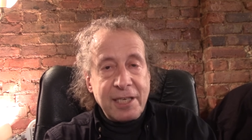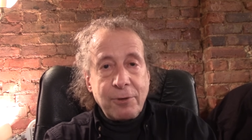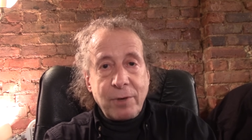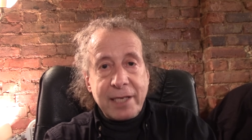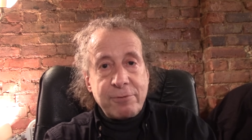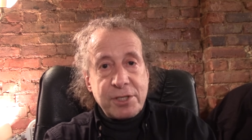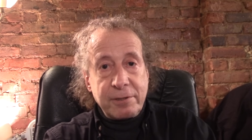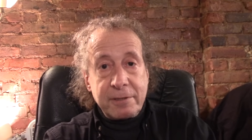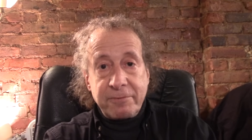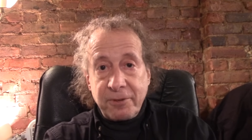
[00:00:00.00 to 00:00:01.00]
While I was
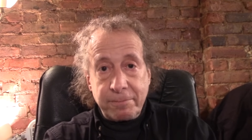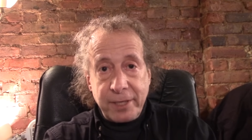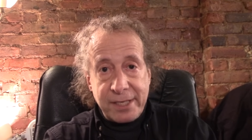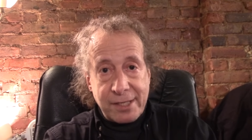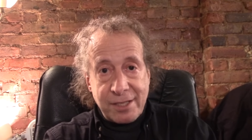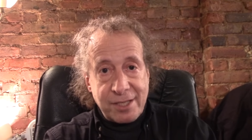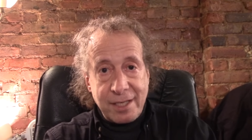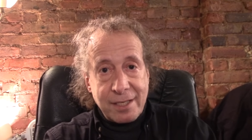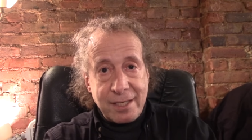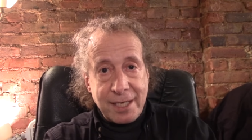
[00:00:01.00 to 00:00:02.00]
looking for a place to
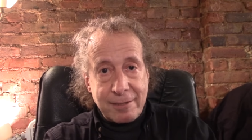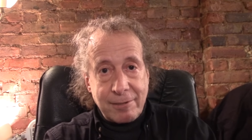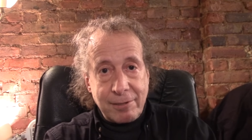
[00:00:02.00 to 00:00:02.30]
sit, Dr.